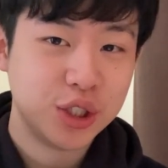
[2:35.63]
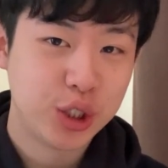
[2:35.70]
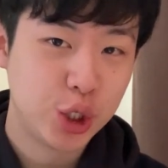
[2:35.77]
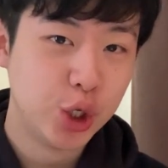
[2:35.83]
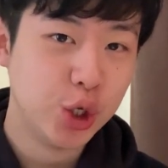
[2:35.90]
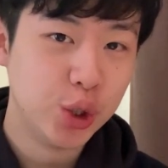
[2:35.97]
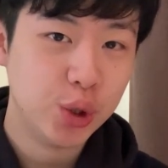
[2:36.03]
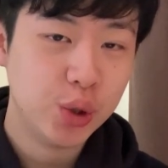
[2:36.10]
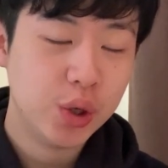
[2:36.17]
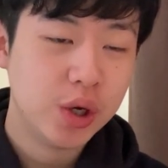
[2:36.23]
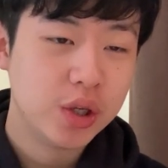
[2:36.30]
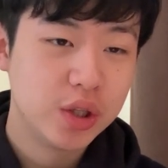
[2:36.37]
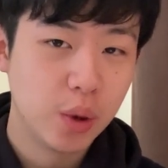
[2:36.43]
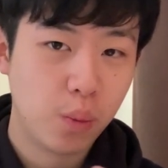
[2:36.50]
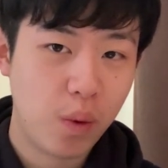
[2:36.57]
two,
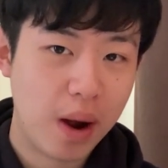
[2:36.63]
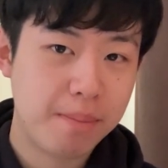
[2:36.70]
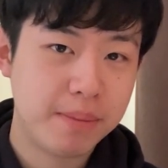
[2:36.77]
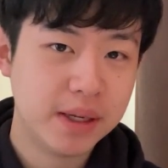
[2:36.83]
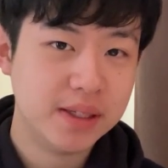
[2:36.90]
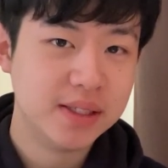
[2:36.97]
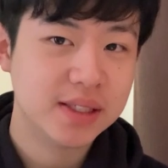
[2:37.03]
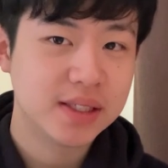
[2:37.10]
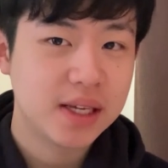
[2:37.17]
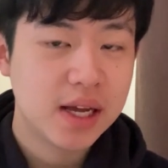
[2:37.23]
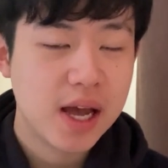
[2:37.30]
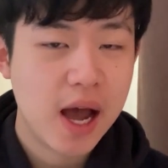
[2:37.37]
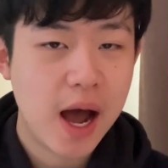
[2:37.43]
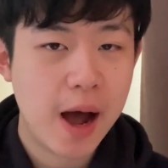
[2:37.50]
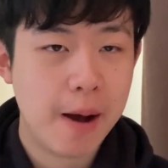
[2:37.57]
the weapons,
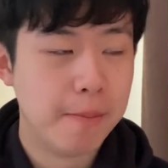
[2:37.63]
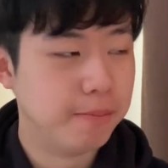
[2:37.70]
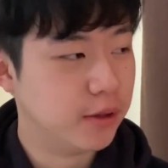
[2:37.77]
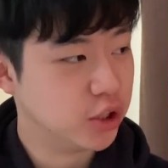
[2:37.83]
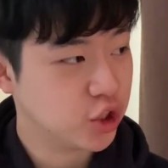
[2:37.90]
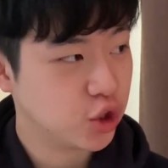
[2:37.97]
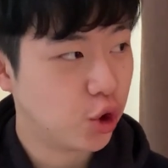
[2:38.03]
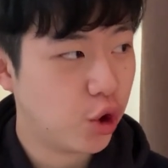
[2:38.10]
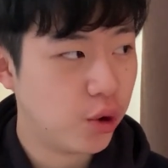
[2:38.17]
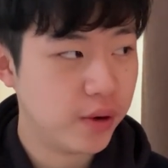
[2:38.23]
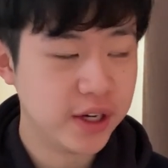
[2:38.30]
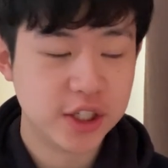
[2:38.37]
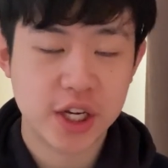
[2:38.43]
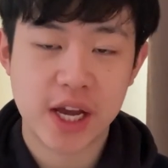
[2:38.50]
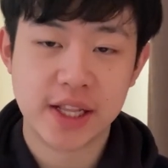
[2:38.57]
um, the
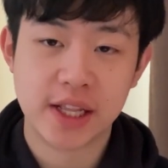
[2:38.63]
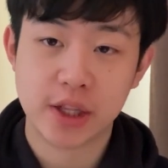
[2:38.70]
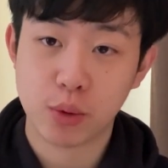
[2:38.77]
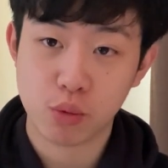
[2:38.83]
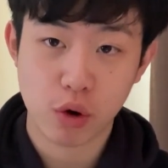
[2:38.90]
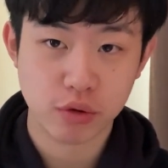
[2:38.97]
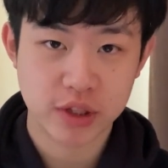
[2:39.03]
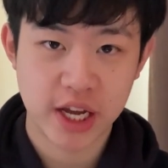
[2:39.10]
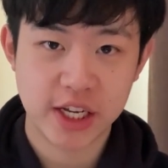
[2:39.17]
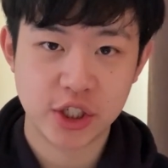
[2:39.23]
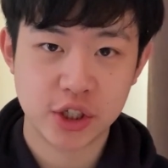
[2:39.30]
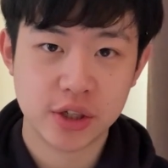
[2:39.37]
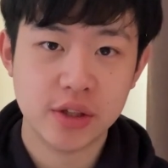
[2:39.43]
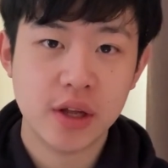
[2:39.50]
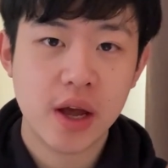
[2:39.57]
storage, and then the
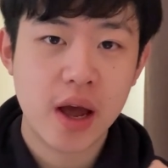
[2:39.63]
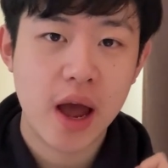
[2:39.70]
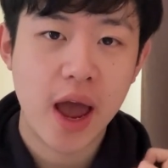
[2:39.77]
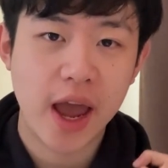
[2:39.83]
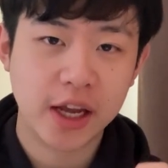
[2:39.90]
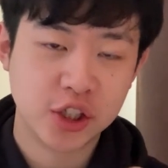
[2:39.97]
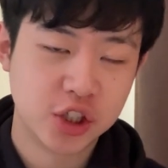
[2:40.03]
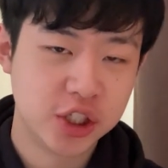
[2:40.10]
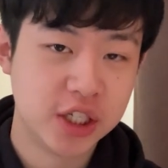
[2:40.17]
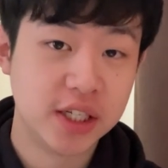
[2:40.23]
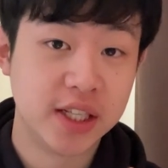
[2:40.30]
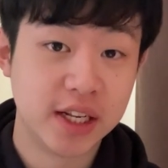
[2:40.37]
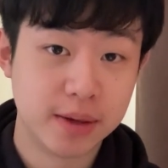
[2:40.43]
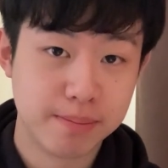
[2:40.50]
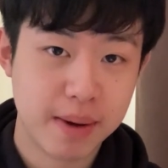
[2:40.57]
rotation HG
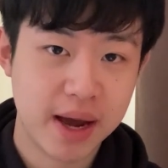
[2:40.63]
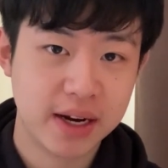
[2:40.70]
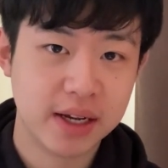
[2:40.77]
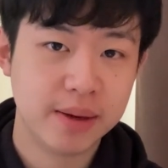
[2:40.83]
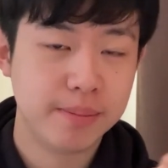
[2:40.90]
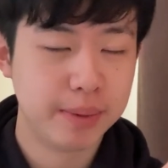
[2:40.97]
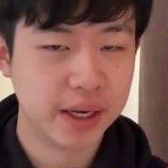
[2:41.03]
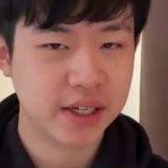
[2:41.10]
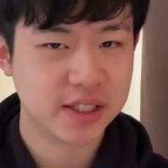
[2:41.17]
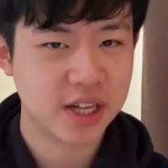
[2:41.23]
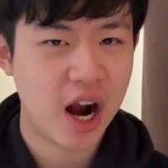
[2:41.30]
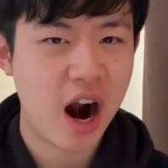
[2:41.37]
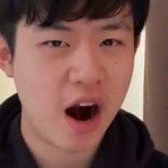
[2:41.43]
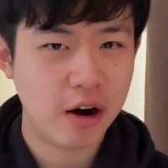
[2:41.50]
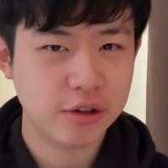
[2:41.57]
did it better because
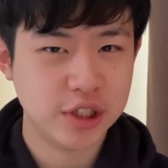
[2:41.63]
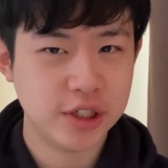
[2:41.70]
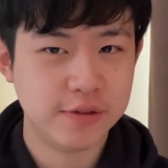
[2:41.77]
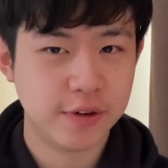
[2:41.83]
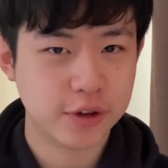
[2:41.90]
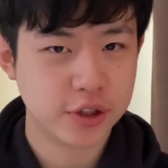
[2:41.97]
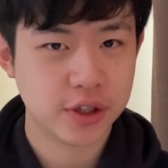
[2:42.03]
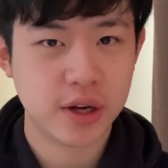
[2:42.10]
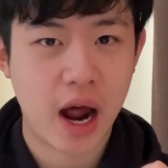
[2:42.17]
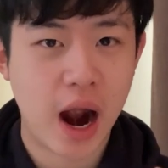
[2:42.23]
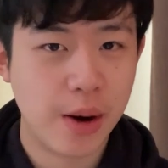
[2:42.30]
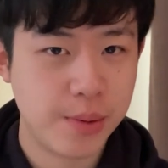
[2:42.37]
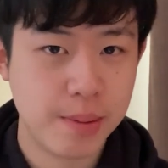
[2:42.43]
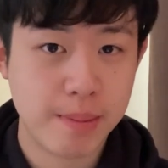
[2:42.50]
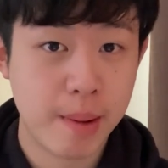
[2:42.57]
the RG version,
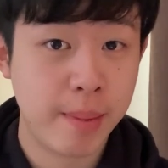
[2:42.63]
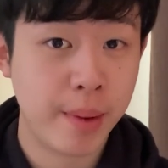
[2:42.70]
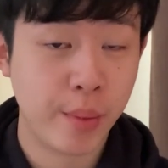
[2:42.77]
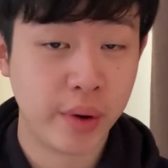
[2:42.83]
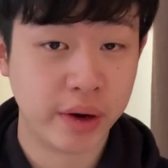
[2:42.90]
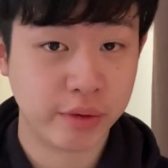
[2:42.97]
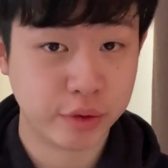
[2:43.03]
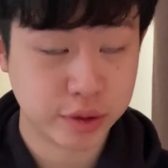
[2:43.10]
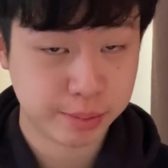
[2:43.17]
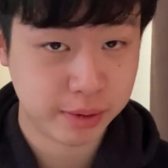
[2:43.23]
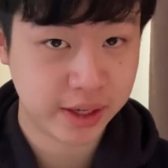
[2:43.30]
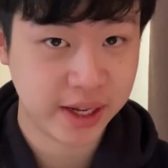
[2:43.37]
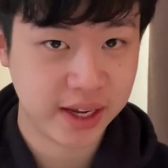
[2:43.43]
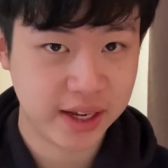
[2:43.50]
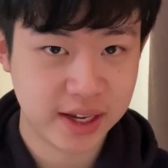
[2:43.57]
I remember when I was
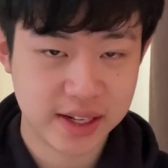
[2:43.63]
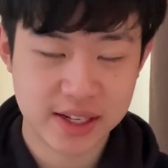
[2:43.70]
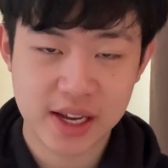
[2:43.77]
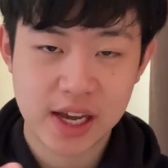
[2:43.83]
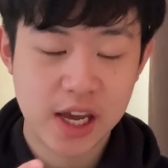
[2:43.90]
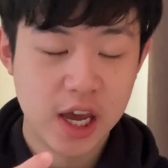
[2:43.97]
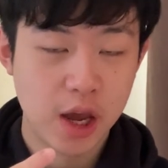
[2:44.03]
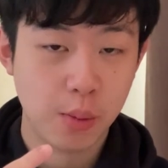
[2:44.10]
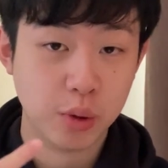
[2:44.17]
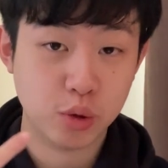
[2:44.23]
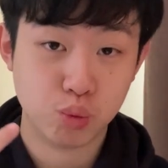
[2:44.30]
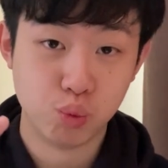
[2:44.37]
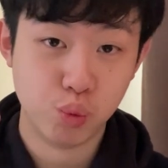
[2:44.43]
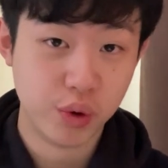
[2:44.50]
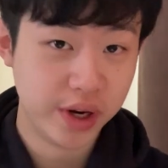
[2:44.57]
playing it, it
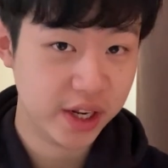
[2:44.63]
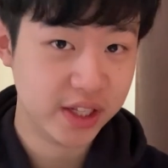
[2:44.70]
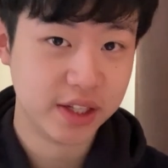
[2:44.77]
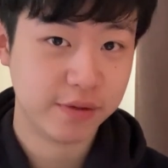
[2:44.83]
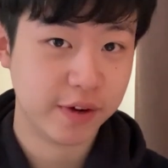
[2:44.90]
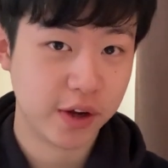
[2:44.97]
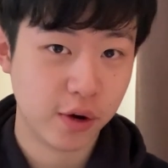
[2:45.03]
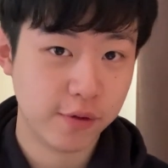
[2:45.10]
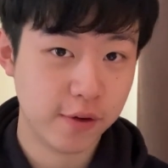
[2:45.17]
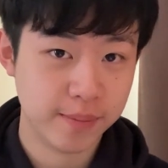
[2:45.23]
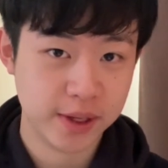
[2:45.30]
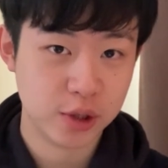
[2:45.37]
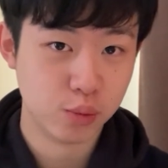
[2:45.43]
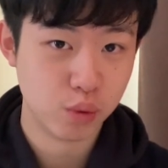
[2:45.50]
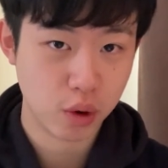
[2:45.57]
was really difficult for
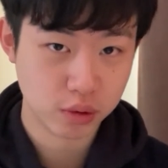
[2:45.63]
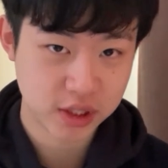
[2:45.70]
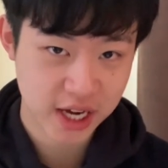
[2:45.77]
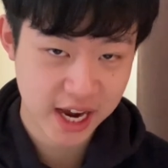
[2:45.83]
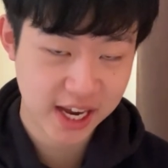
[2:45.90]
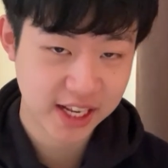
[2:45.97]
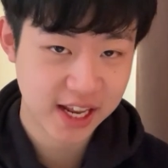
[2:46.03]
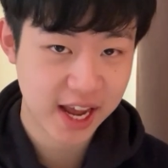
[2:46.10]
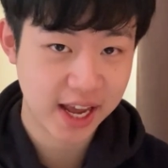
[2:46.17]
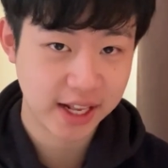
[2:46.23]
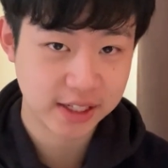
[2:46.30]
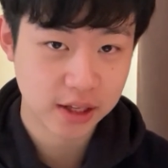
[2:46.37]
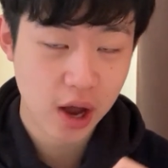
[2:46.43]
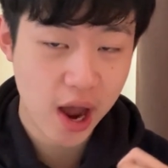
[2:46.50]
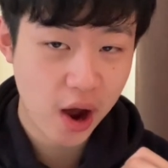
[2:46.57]
me to rotate
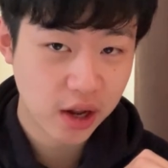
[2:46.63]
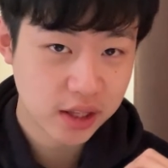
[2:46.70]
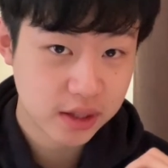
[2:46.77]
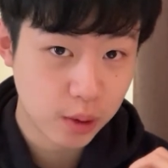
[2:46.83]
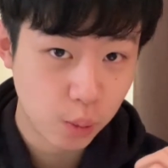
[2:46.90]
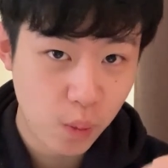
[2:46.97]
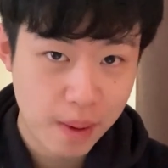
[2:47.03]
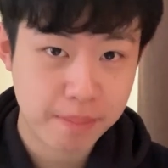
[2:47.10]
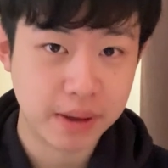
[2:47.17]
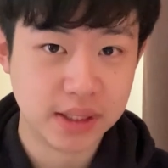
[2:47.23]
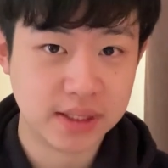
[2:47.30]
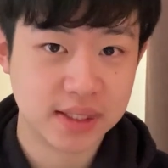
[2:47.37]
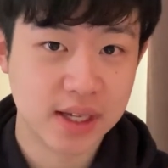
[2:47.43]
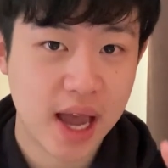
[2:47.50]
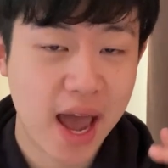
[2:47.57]
and the
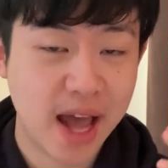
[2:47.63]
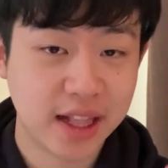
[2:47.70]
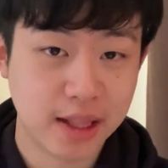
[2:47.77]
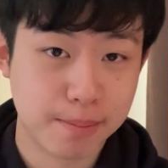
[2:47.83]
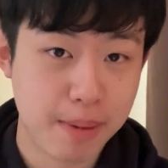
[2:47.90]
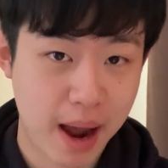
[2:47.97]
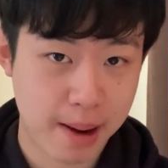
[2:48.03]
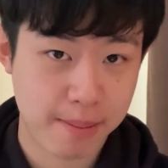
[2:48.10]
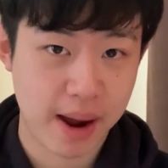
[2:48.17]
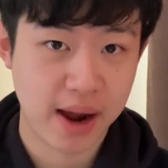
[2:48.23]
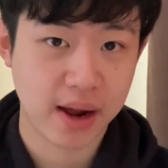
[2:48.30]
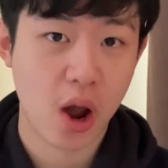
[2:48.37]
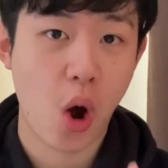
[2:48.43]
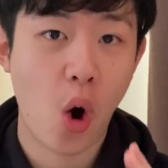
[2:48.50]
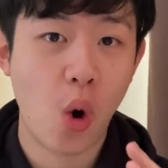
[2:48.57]
weapons at the
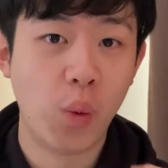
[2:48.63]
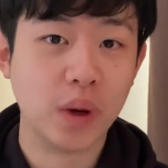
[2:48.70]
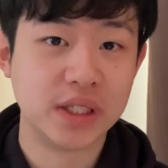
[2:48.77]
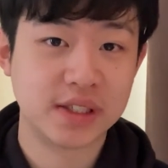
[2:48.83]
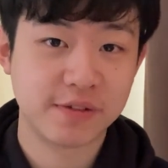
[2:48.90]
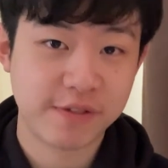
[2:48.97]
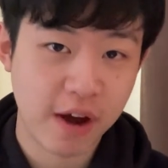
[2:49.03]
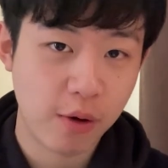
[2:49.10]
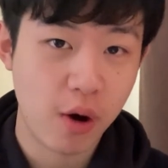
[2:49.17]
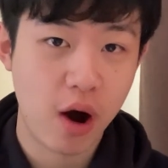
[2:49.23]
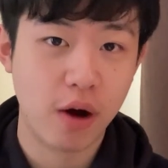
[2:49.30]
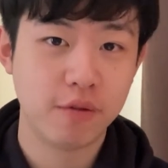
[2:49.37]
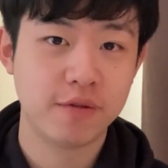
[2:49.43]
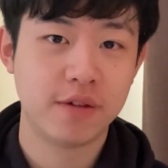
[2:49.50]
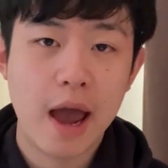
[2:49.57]
backpack always fell
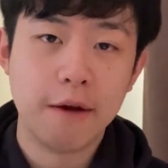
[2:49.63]
off.